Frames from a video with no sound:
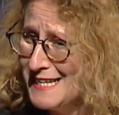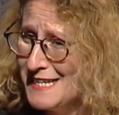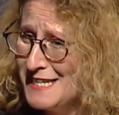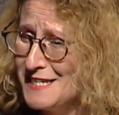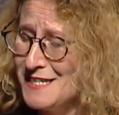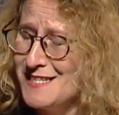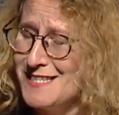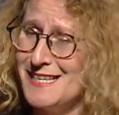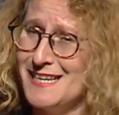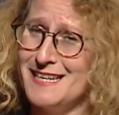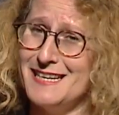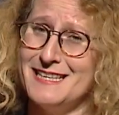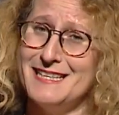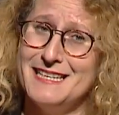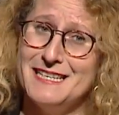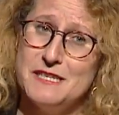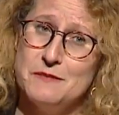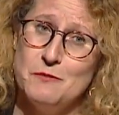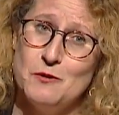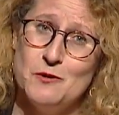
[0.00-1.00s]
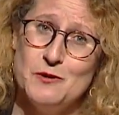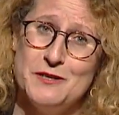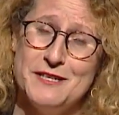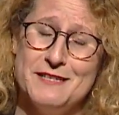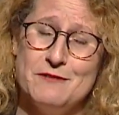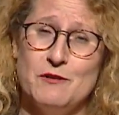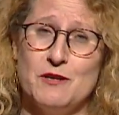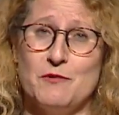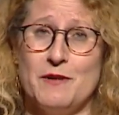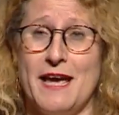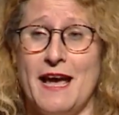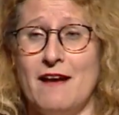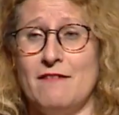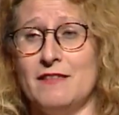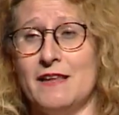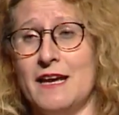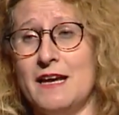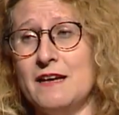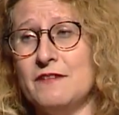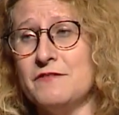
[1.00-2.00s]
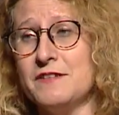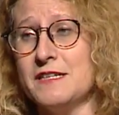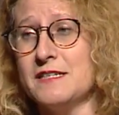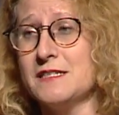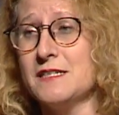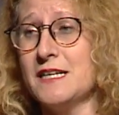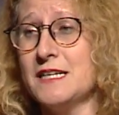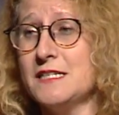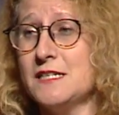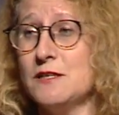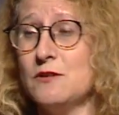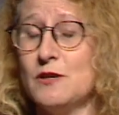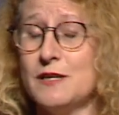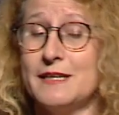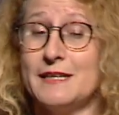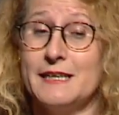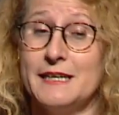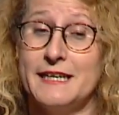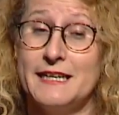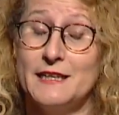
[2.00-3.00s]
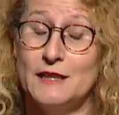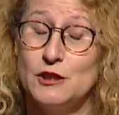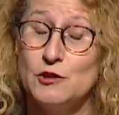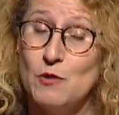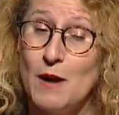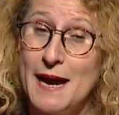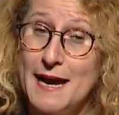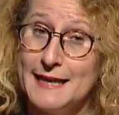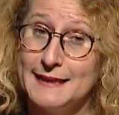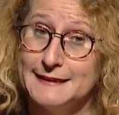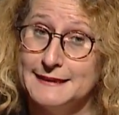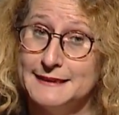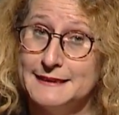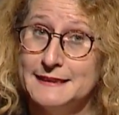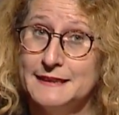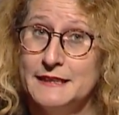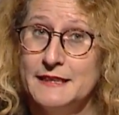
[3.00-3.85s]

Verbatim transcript: He said, at this point, what we have left is let's look at clinical trials.